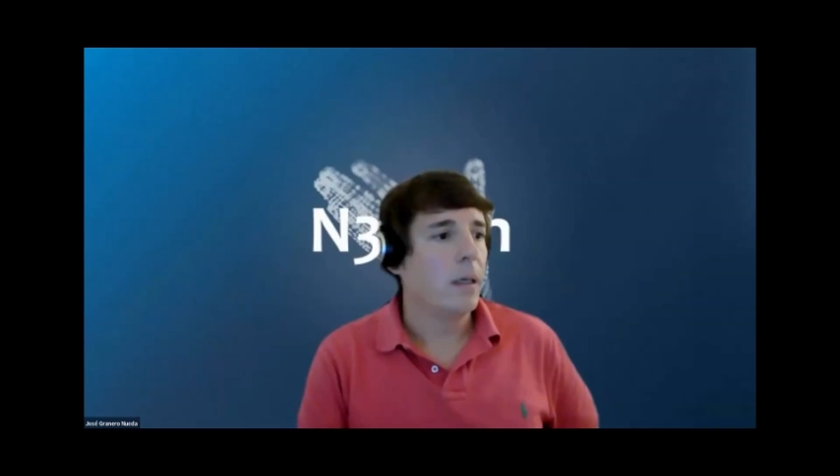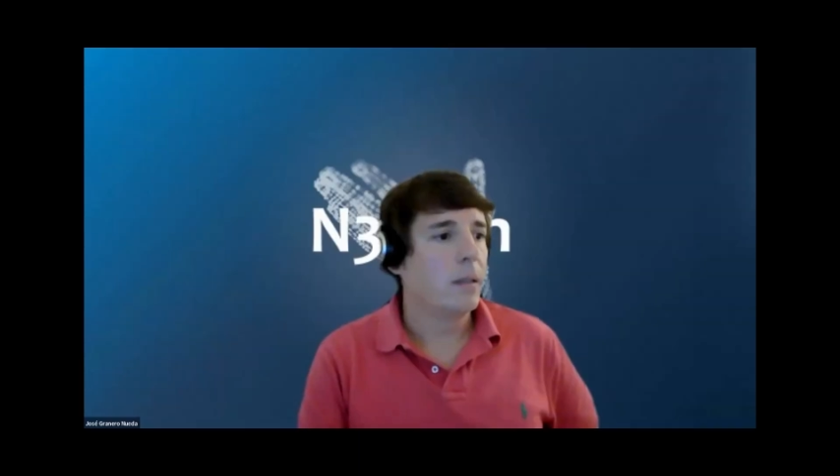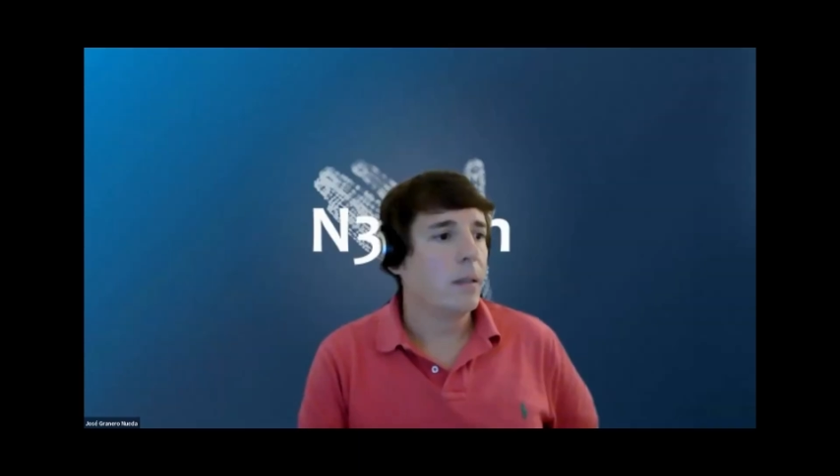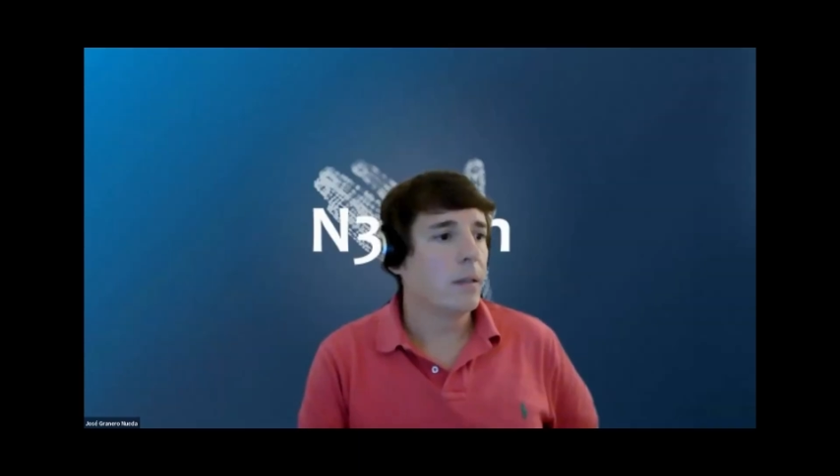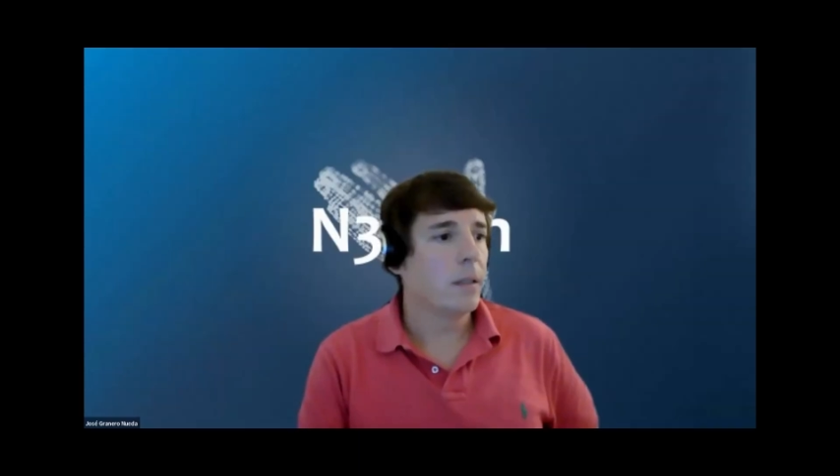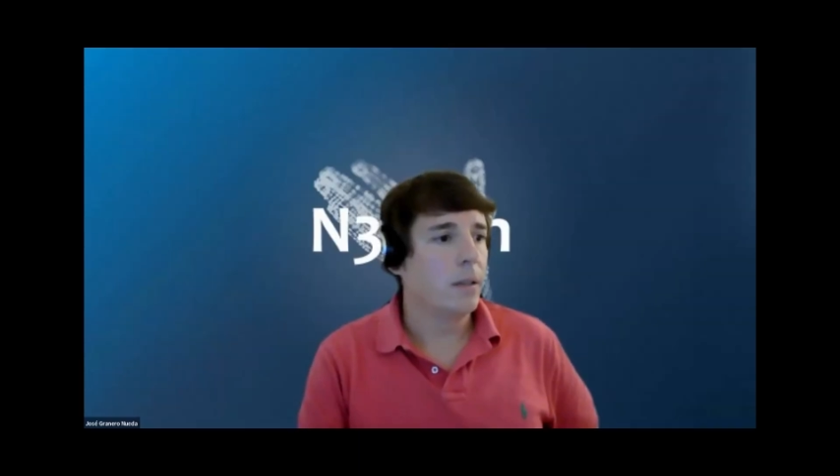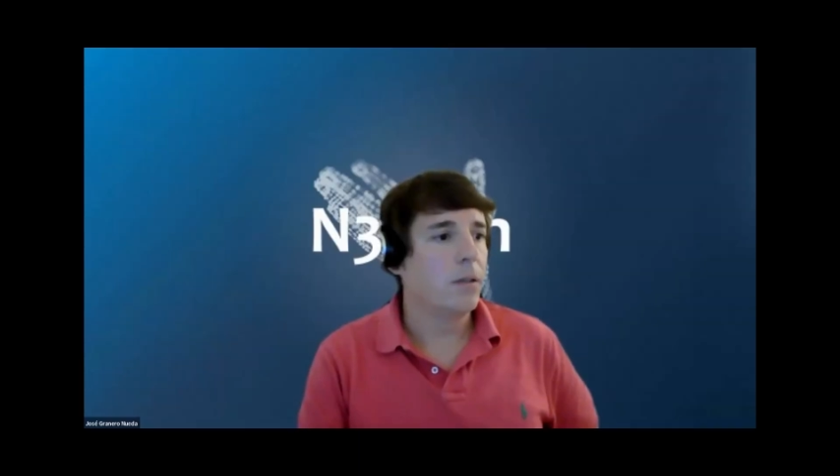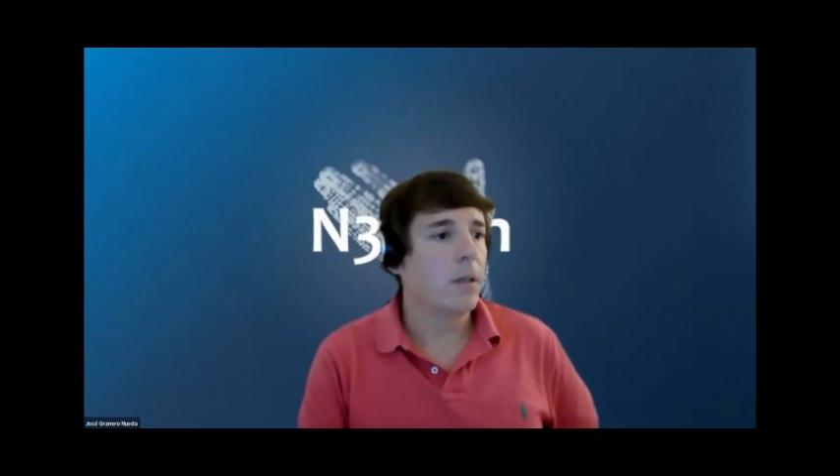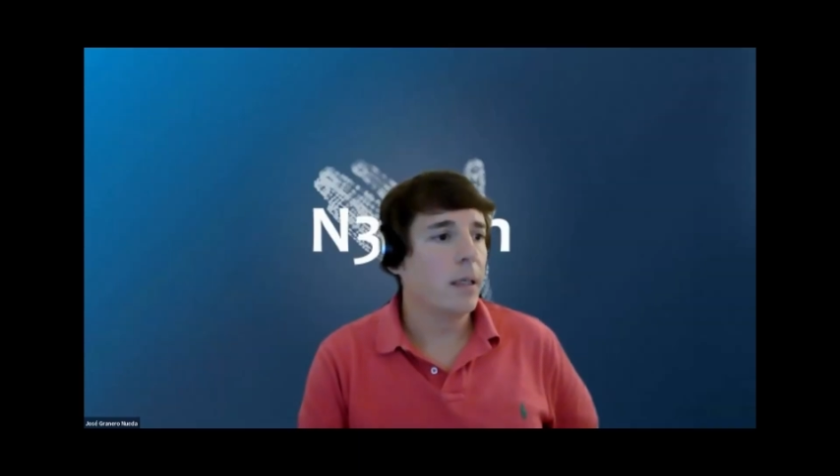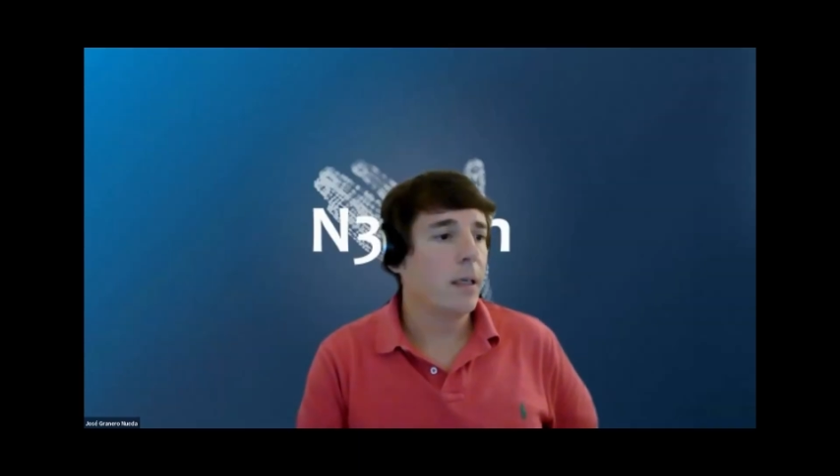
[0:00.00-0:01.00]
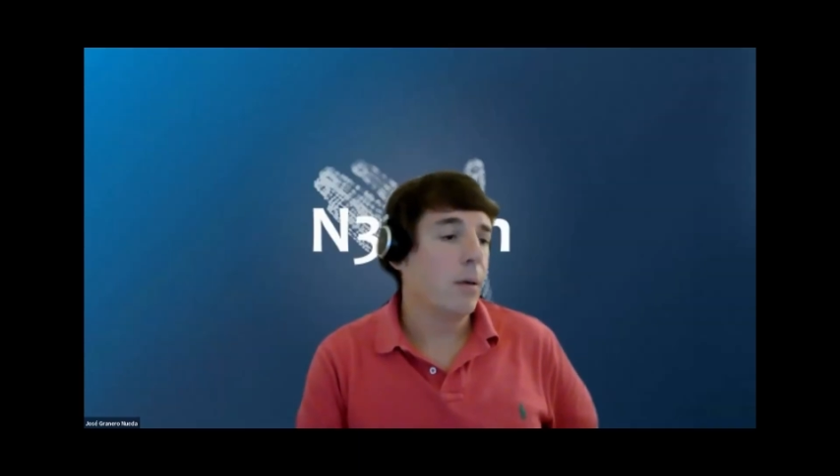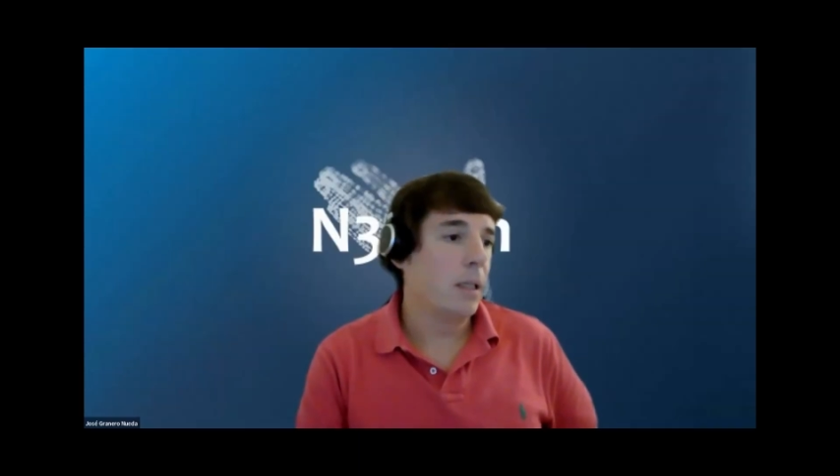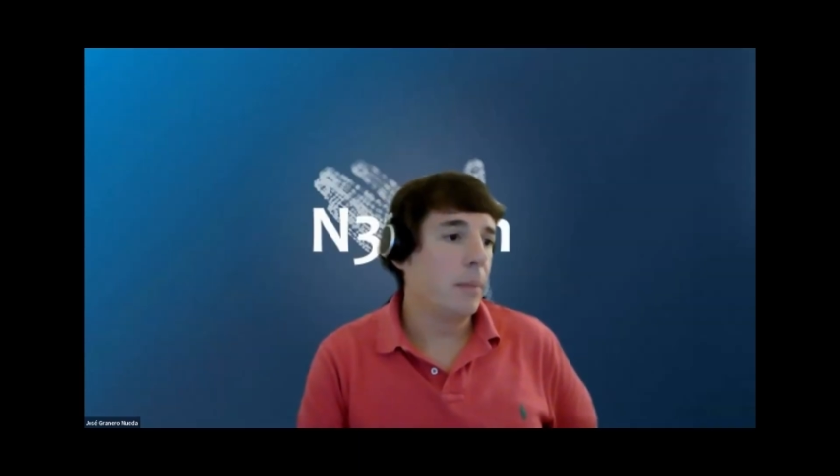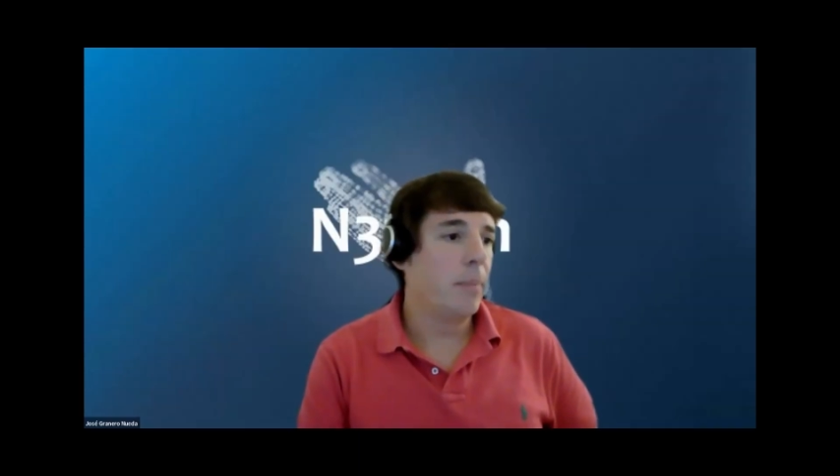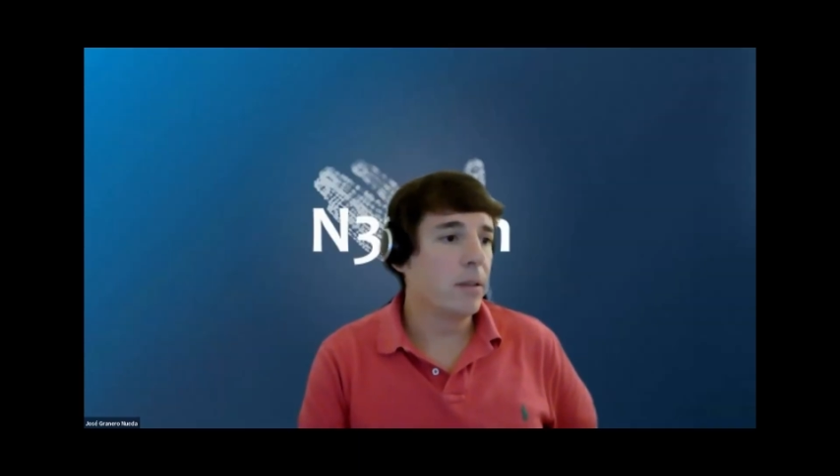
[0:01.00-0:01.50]
it doesn't. You can. It
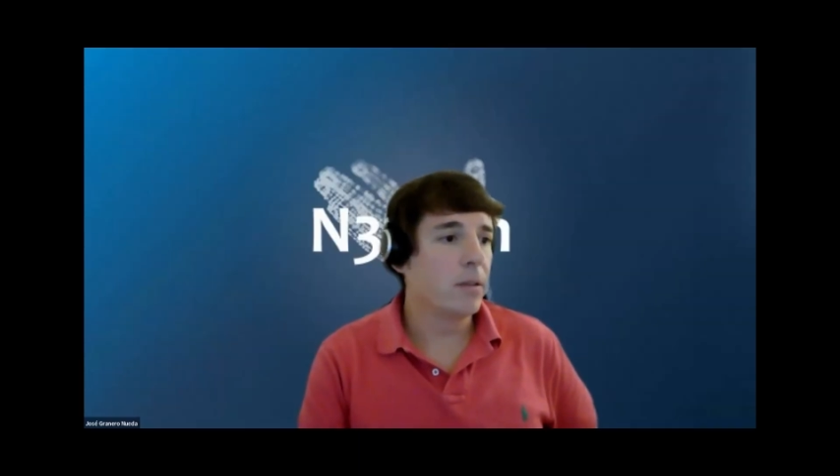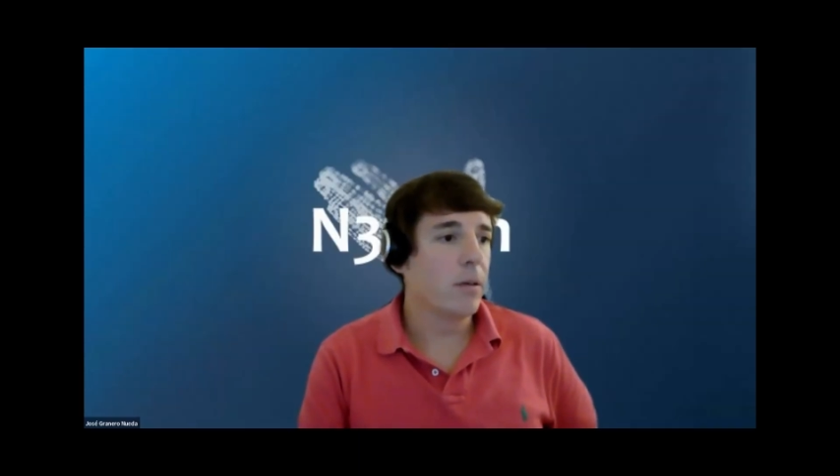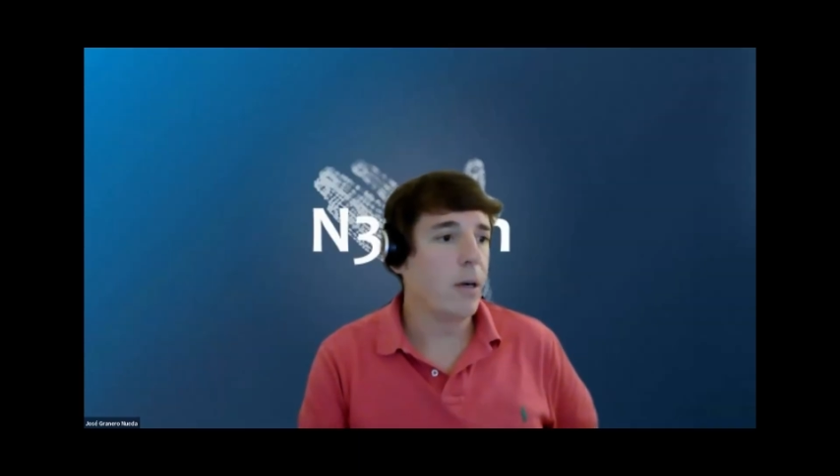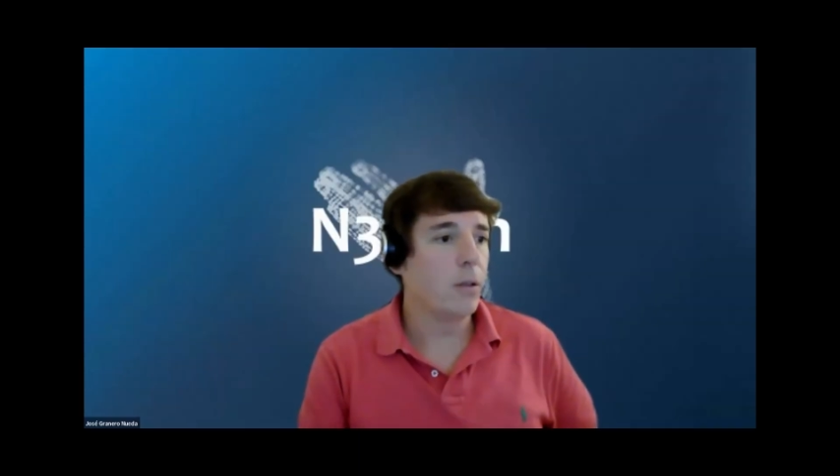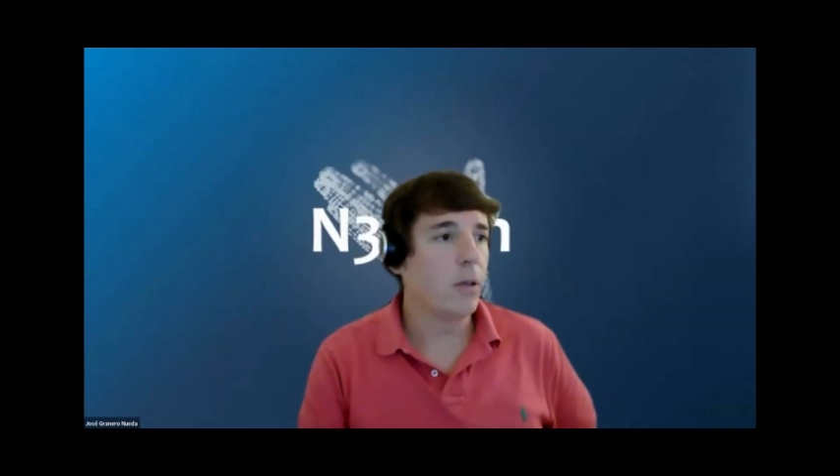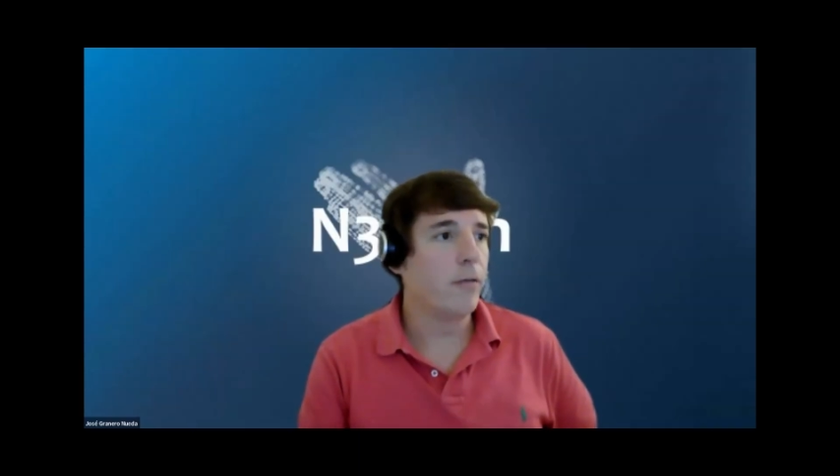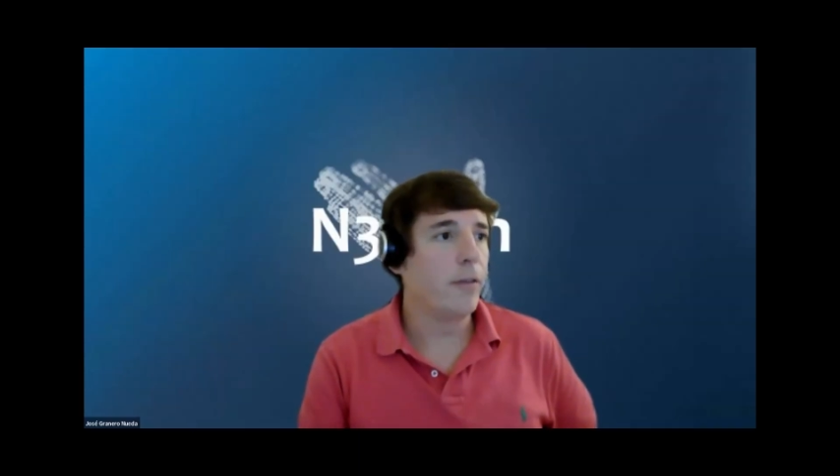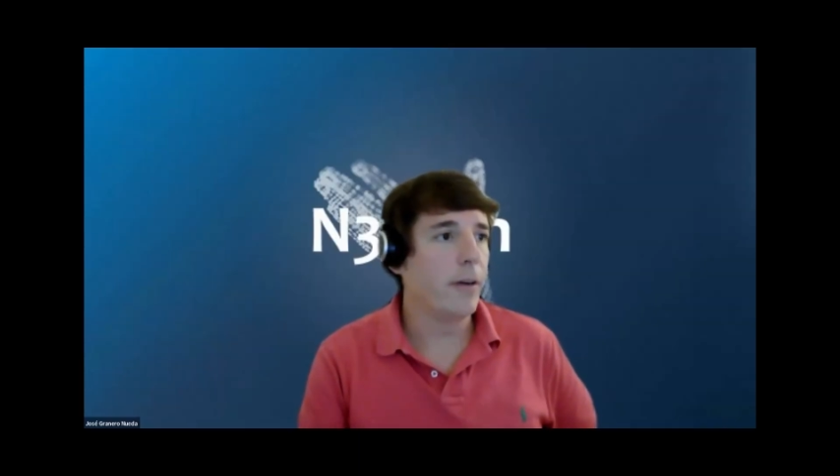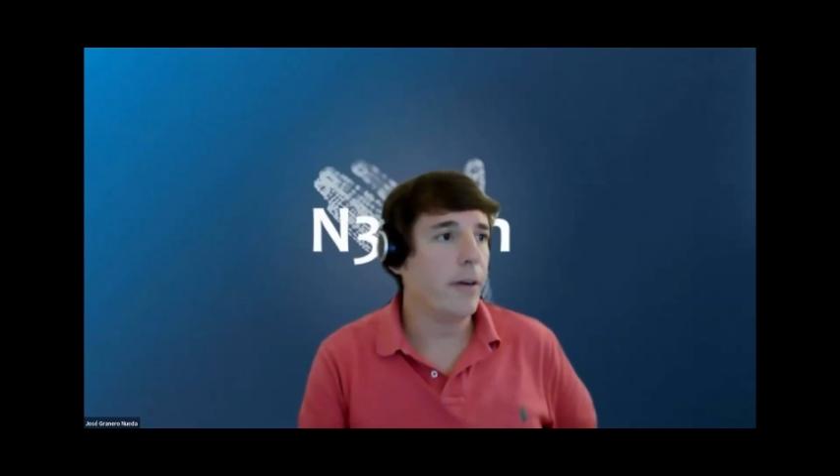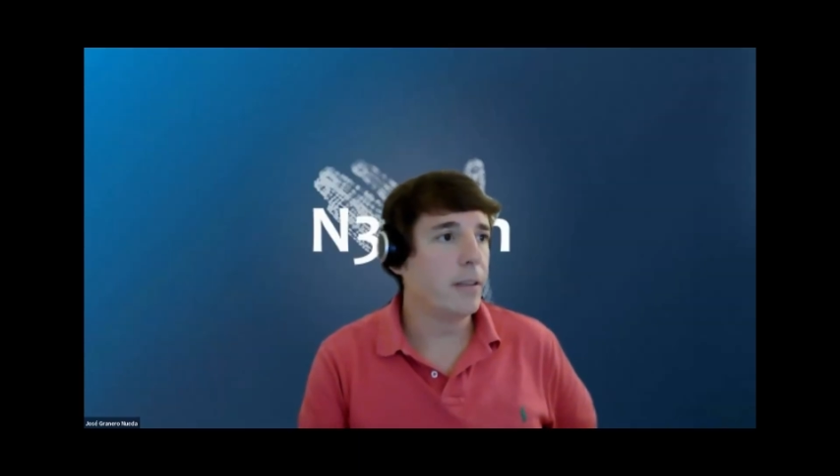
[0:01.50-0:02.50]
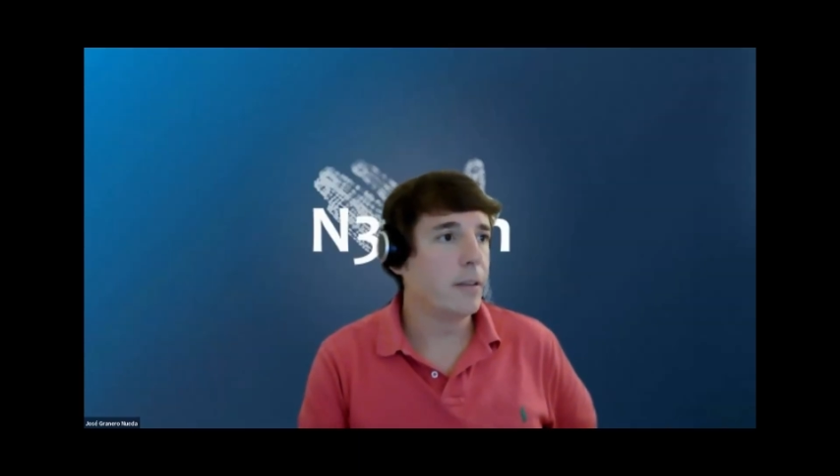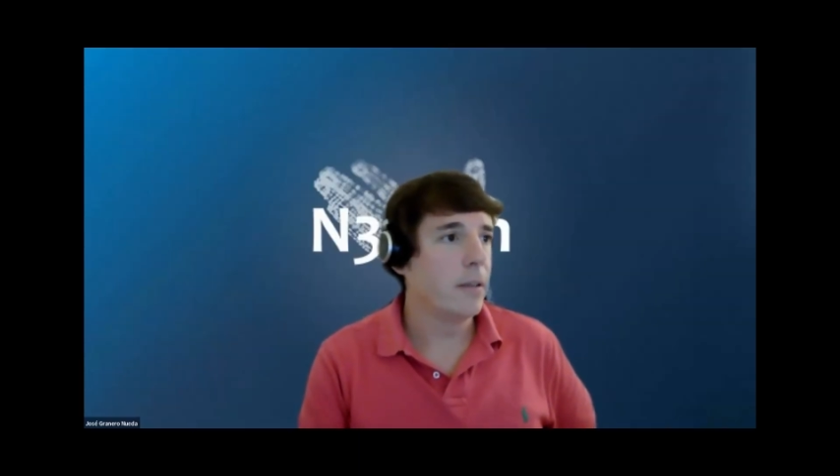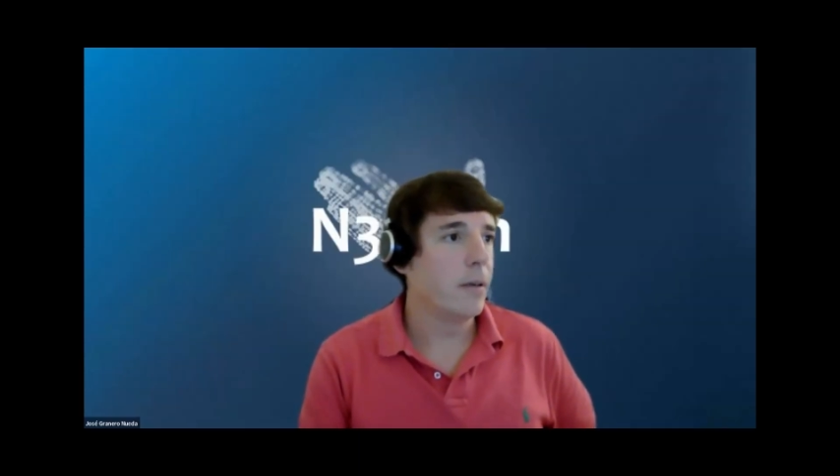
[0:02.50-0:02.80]
depends on how you configure it.